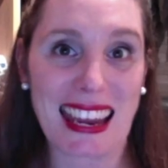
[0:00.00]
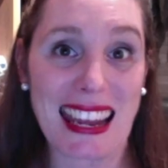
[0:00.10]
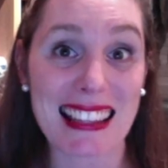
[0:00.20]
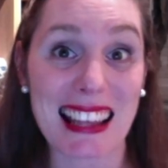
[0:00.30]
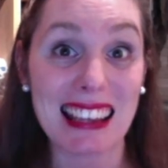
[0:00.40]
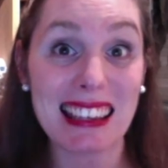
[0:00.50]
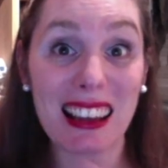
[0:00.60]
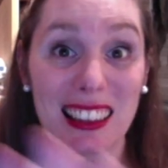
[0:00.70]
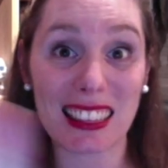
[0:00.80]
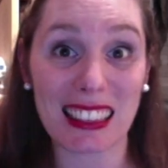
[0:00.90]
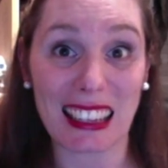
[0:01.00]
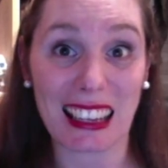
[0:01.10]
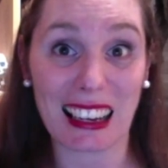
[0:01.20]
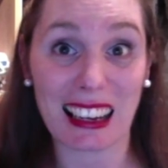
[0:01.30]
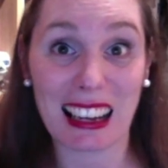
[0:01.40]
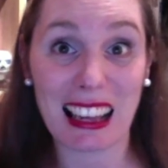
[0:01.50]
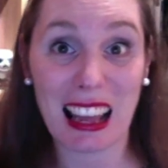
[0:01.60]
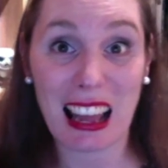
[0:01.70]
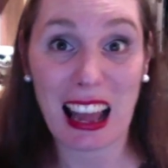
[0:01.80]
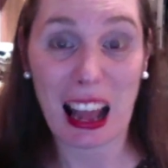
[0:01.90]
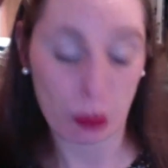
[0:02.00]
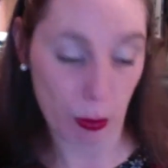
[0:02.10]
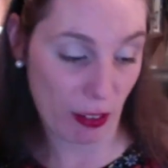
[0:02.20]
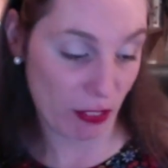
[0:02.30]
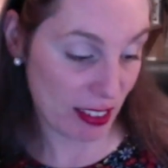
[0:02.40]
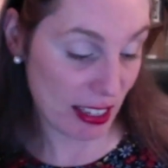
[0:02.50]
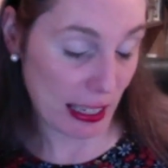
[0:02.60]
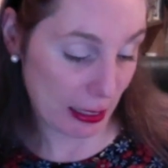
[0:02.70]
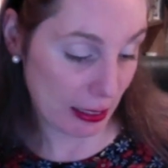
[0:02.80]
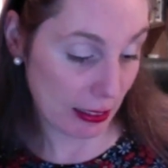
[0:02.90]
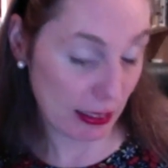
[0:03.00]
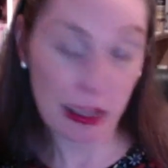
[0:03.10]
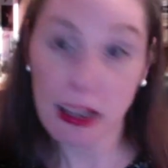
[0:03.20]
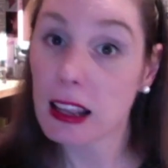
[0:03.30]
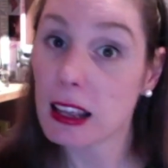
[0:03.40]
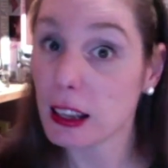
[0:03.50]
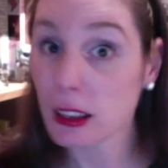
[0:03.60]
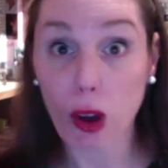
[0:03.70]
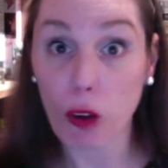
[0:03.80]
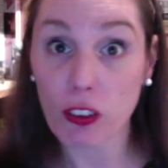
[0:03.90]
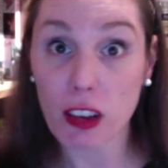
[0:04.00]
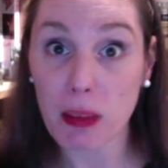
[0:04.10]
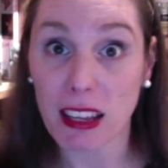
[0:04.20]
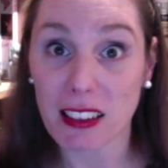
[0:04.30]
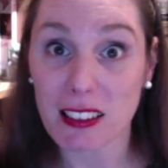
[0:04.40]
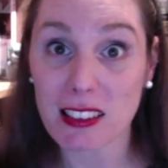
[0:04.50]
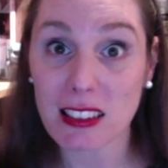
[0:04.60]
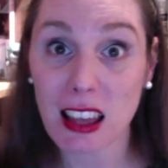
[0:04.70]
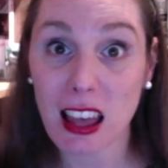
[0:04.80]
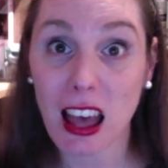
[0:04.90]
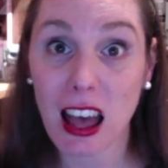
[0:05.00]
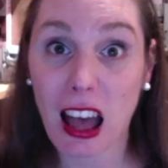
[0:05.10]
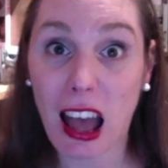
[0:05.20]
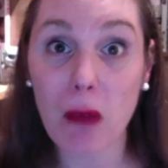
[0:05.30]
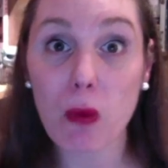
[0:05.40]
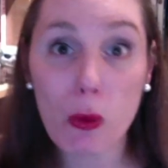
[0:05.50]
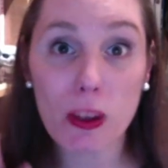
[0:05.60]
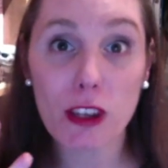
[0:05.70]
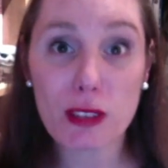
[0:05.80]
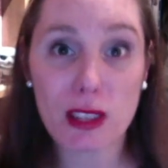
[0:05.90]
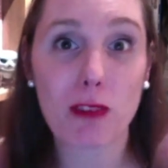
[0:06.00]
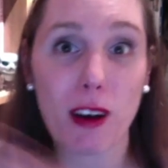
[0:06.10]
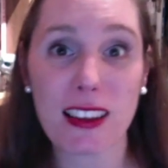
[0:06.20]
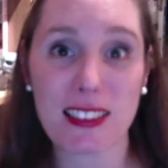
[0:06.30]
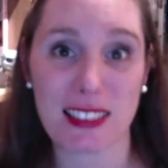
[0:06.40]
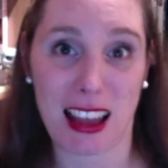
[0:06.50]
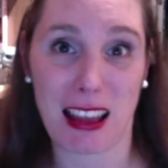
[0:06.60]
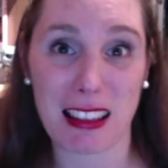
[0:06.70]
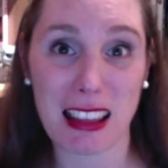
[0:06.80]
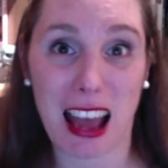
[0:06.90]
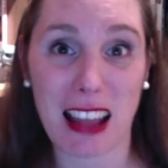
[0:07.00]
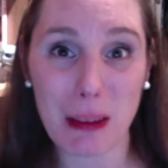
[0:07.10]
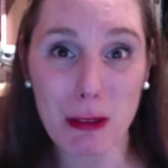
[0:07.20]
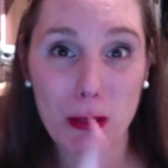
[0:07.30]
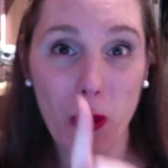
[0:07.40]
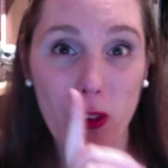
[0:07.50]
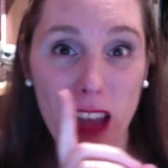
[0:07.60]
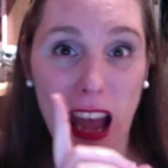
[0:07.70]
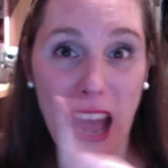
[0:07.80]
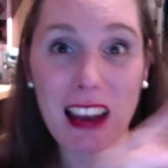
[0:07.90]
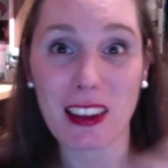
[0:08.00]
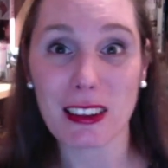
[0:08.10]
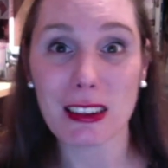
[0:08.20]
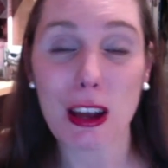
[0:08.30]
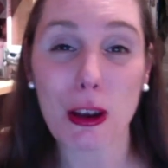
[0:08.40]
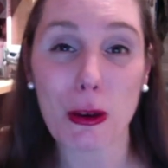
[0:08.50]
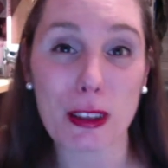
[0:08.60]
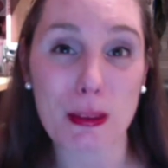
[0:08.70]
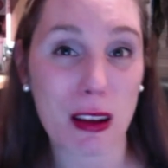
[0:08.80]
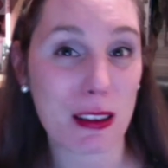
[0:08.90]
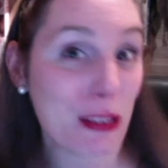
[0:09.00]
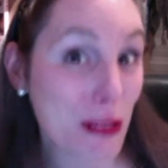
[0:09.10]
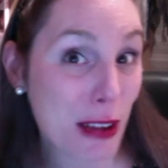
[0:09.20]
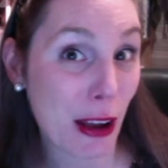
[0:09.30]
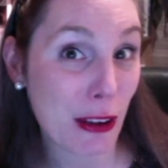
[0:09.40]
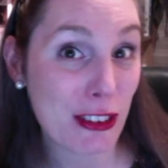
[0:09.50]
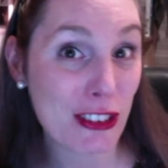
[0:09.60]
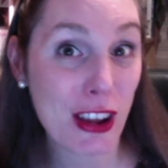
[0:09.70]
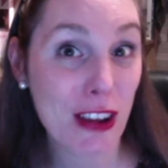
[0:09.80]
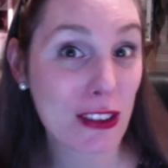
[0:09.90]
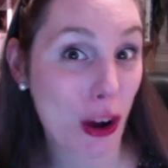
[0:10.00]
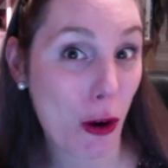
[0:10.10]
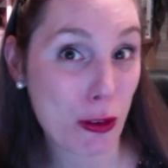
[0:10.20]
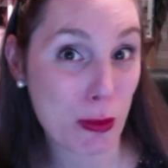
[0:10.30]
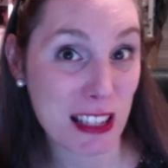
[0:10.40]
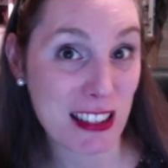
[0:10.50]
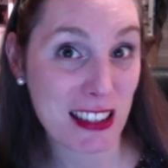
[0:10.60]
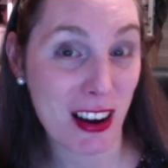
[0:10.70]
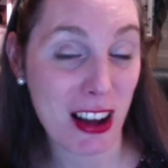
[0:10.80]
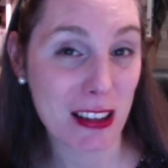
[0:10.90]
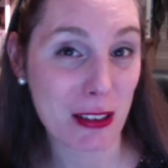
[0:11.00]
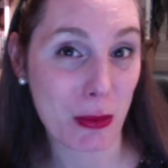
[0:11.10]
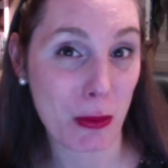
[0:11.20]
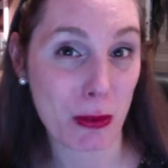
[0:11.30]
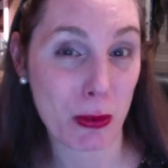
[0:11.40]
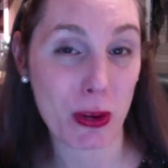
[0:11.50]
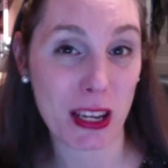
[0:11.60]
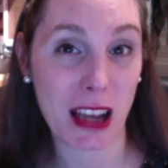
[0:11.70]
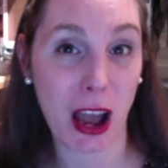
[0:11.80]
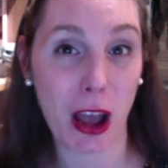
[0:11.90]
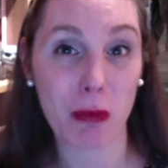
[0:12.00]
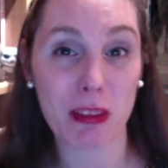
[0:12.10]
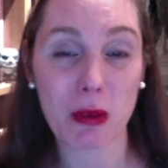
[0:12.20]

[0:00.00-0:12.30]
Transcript: is nothing, as we have seen, is off limits. And what were you surprised at? And that was what Alan, who is my new coach, told me tonight as I was walking home. He said,